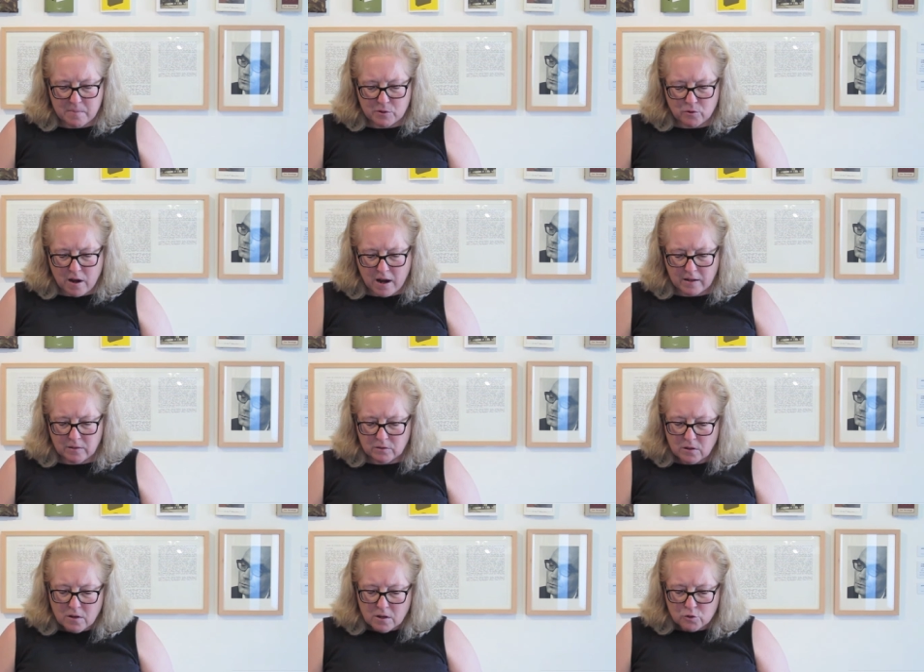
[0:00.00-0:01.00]
bedraggled,
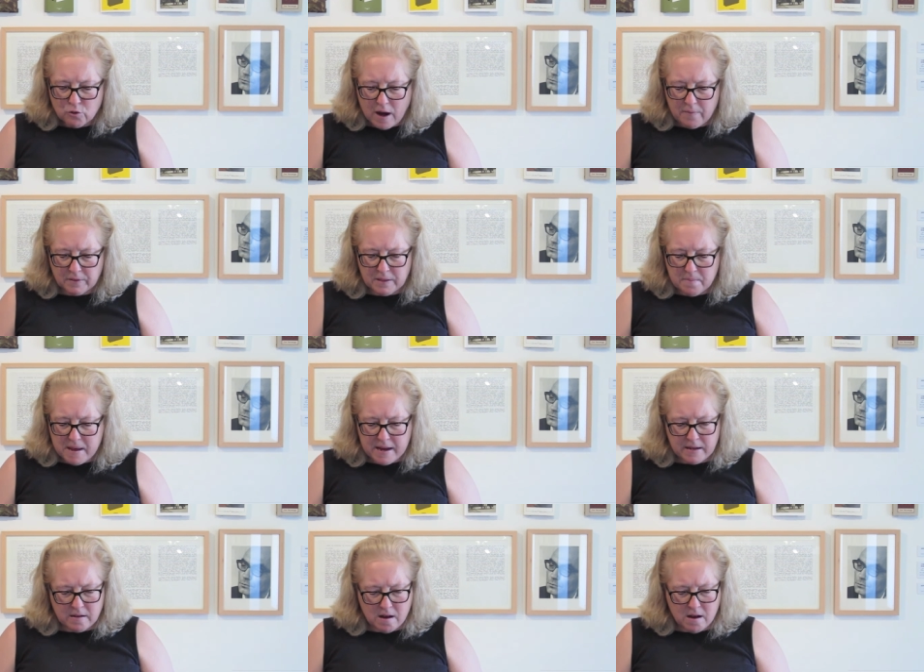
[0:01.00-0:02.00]
traveled the
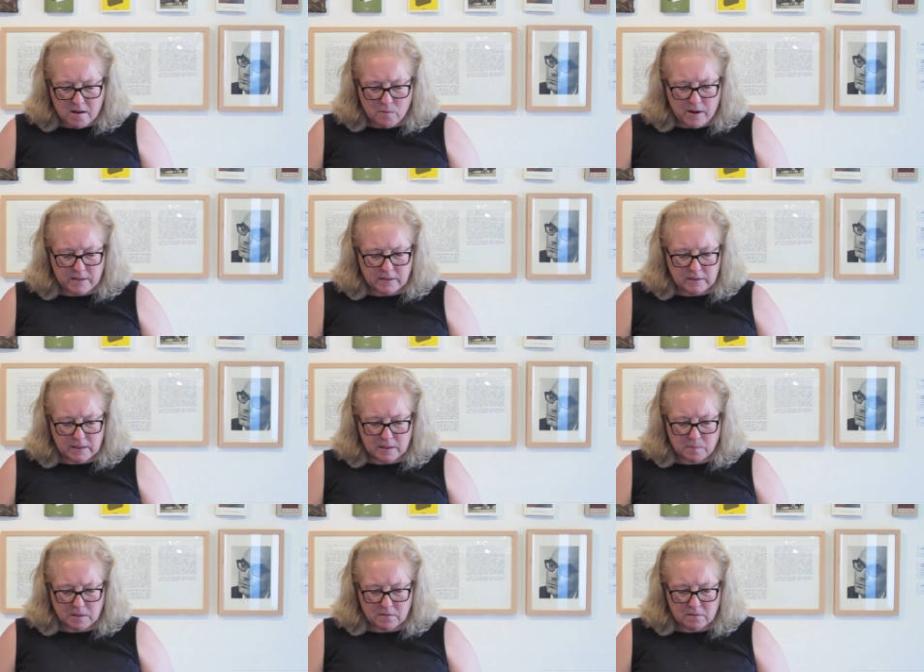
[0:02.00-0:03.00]
main highway to
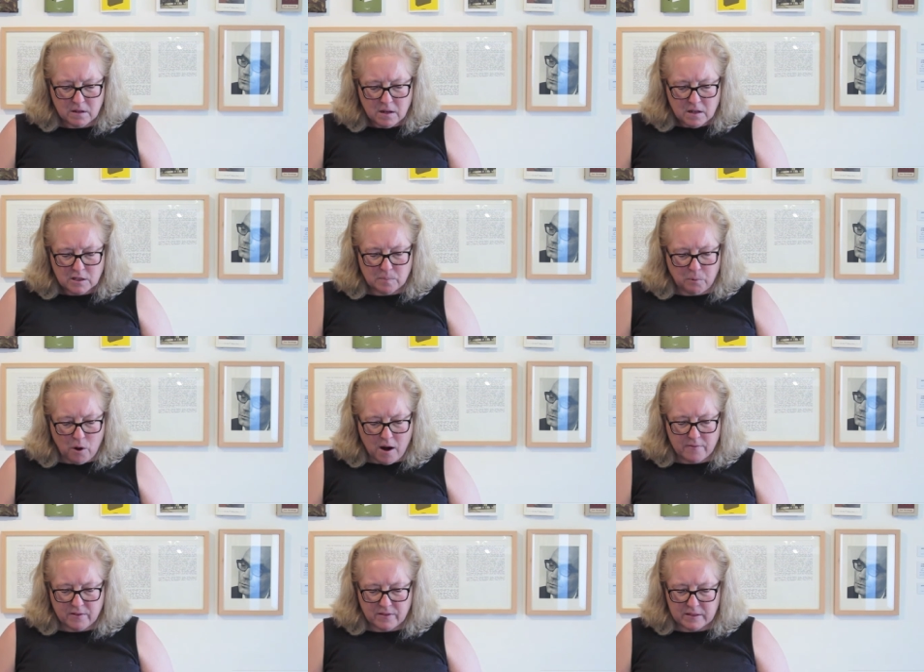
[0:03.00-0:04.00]
Lisbon,
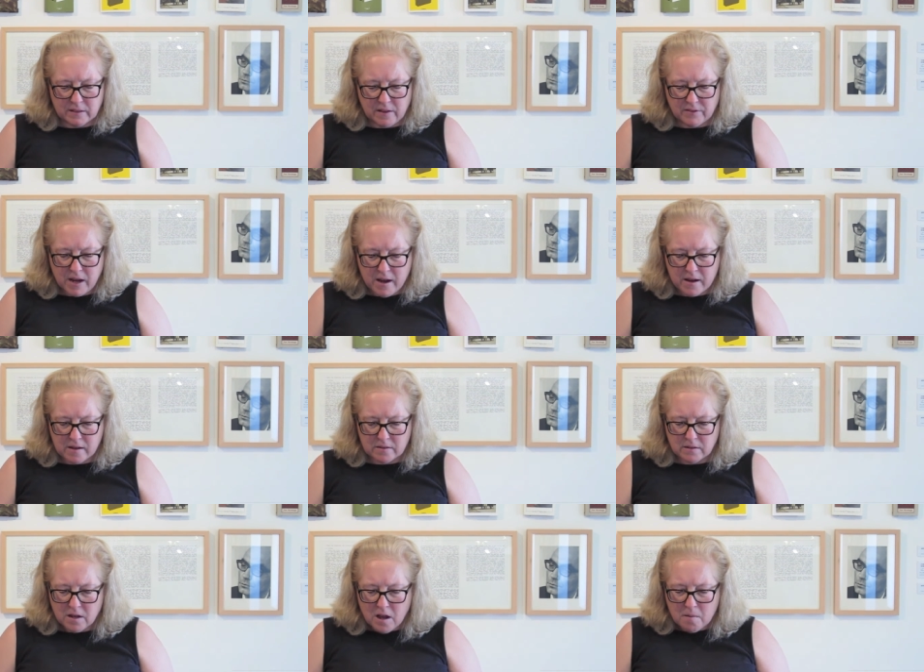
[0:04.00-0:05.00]
deprived of his left hand,
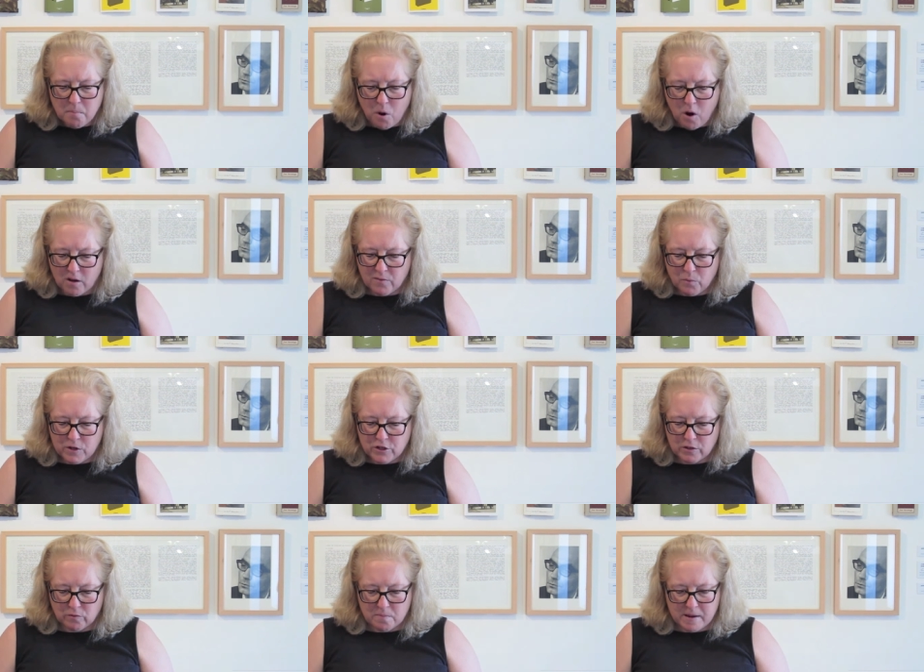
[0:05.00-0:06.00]
part of which
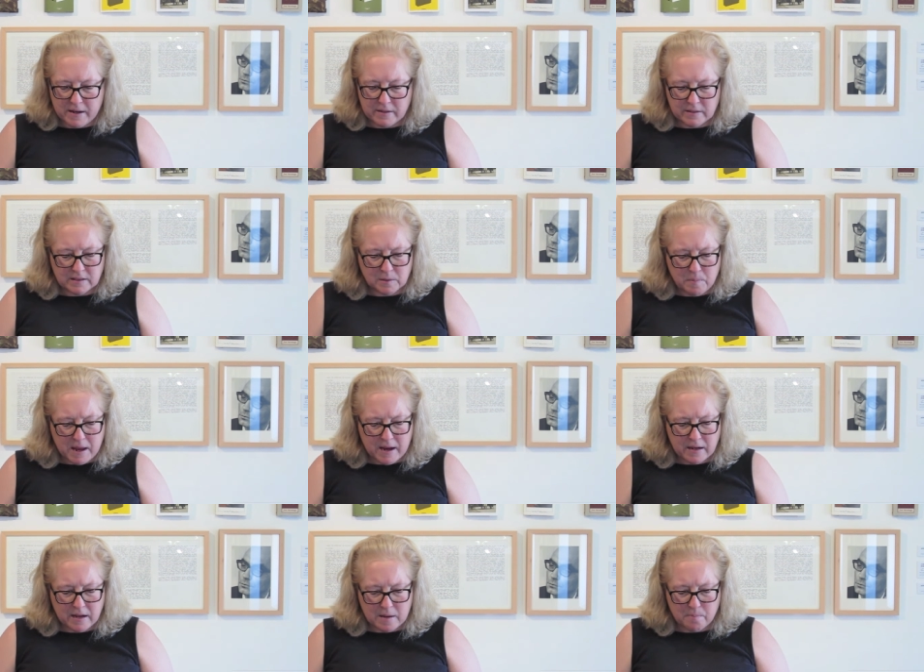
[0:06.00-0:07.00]
had remained in
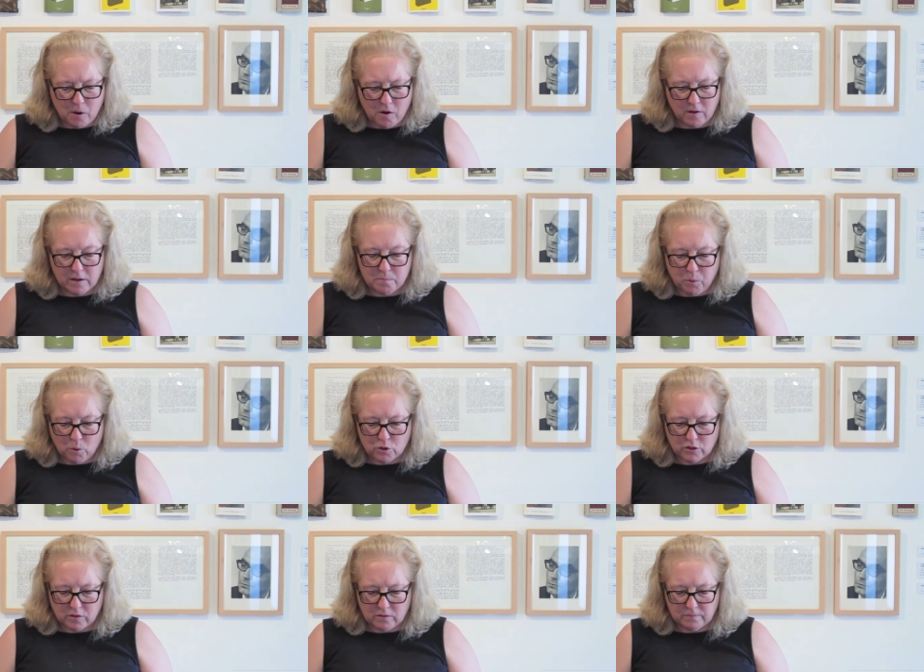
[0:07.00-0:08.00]
Spain and part in
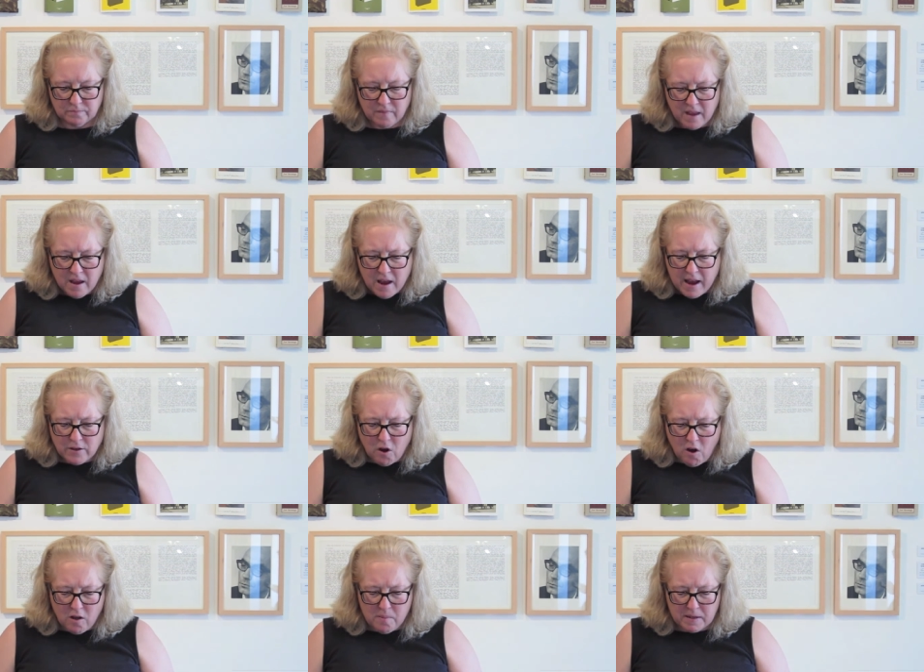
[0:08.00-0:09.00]
Portugal, and
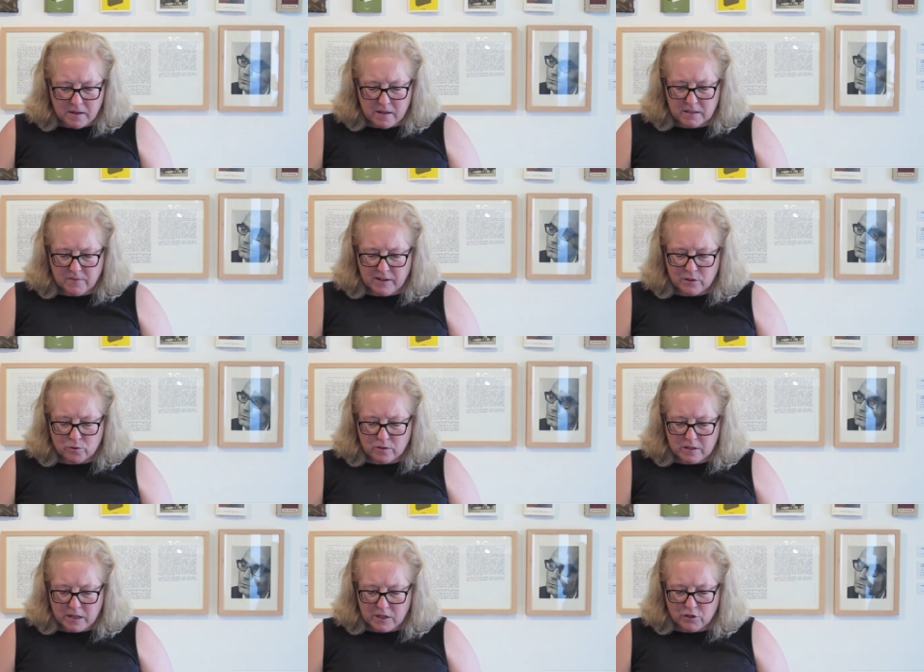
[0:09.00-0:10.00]
all because of a
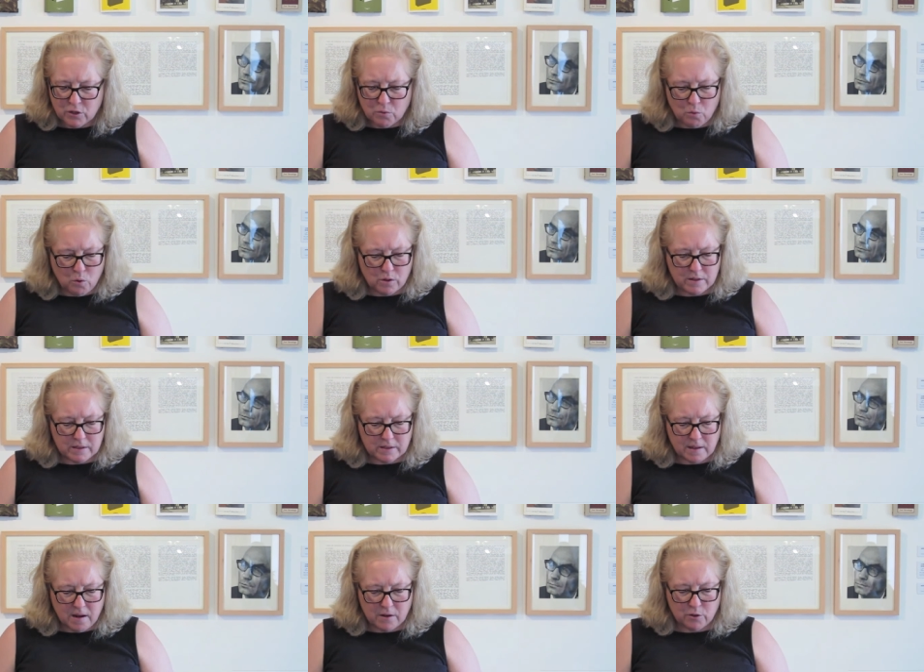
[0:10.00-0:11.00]
strategic war to
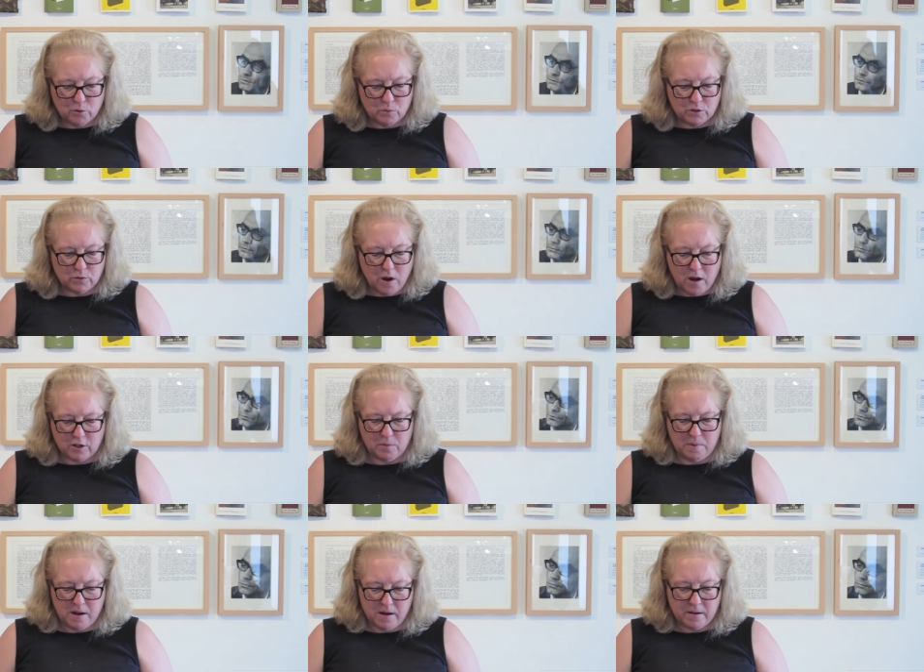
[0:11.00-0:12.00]
decide who was to
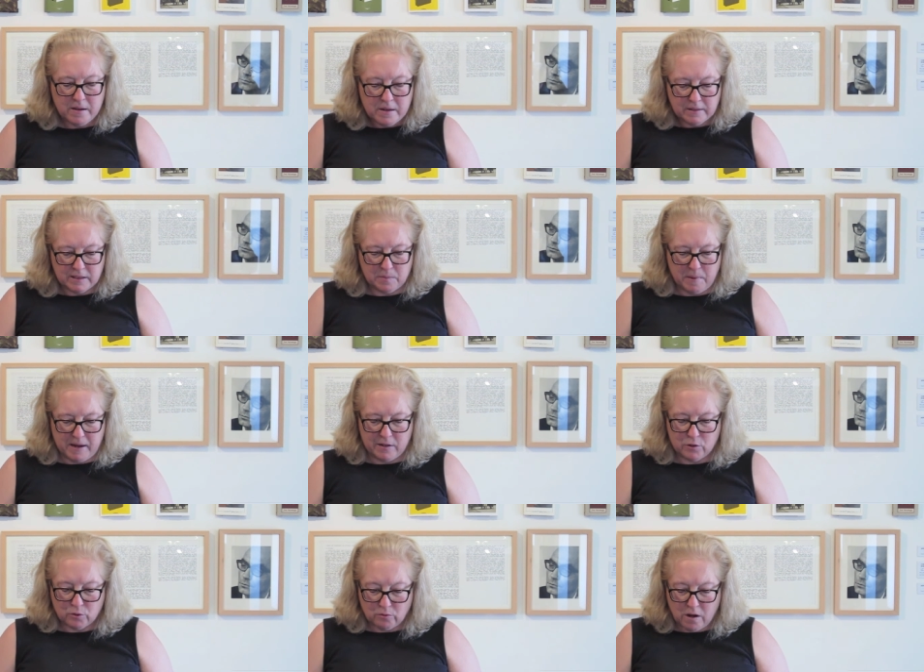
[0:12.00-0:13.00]
occupy the
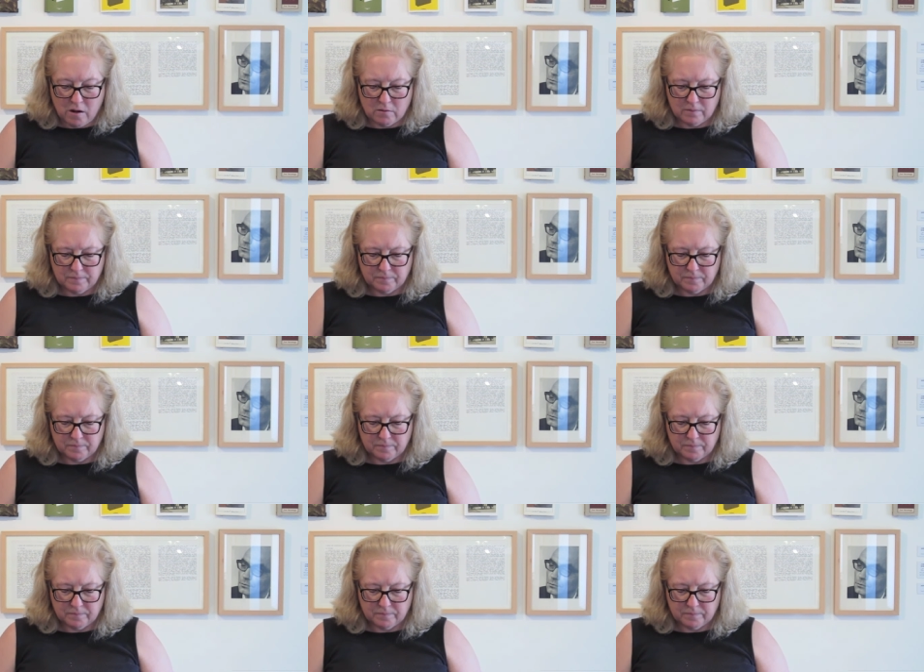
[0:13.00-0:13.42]
Spanish throne,